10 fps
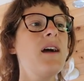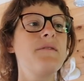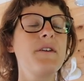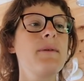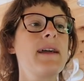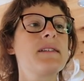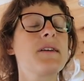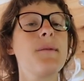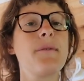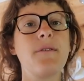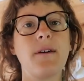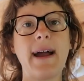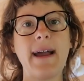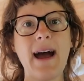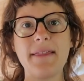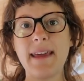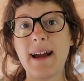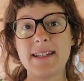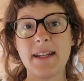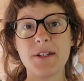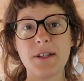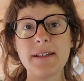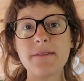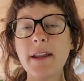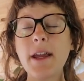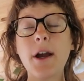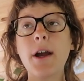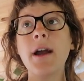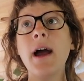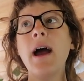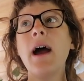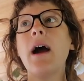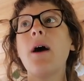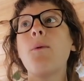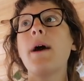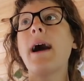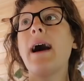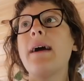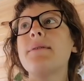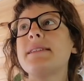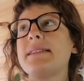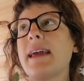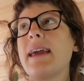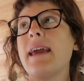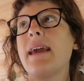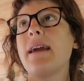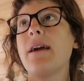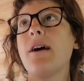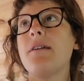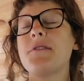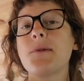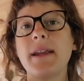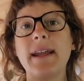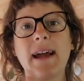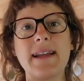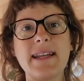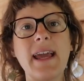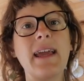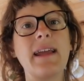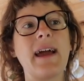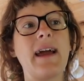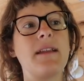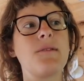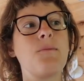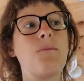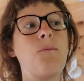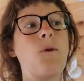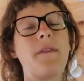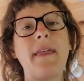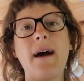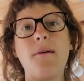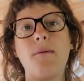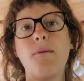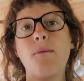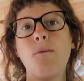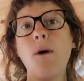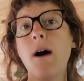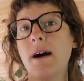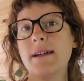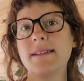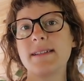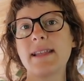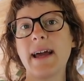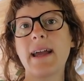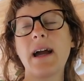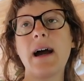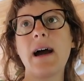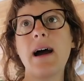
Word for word: a few weeks ago before I had the idea to do this video, when I was thinking of 2019 and what that was like